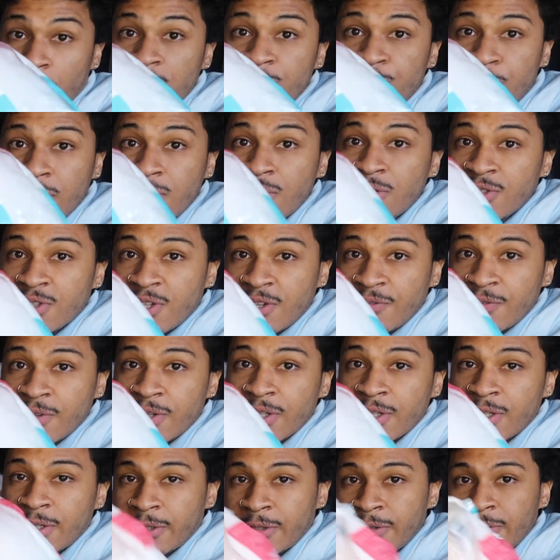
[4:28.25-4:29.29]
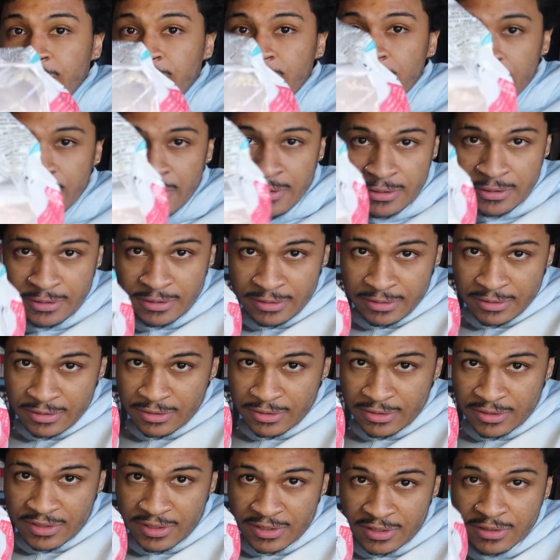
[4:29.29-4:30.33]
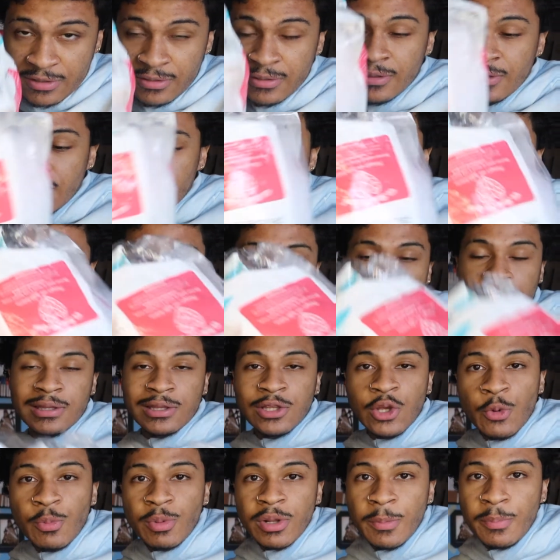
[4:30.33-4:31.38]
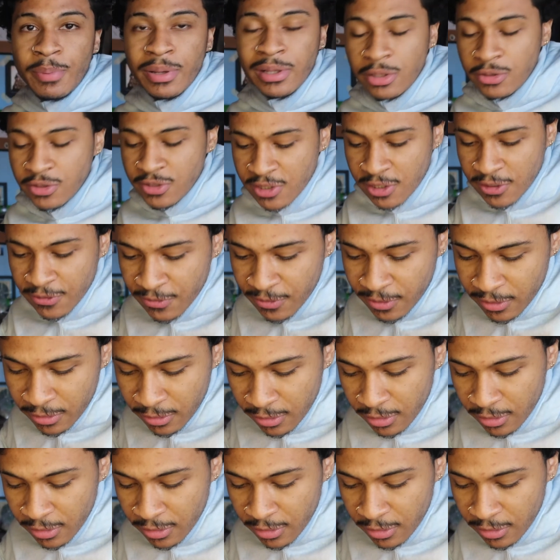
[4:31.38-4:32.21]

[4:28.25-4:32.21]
was pillow stuffing in here, as you can see. A little bit of pillow stuffing,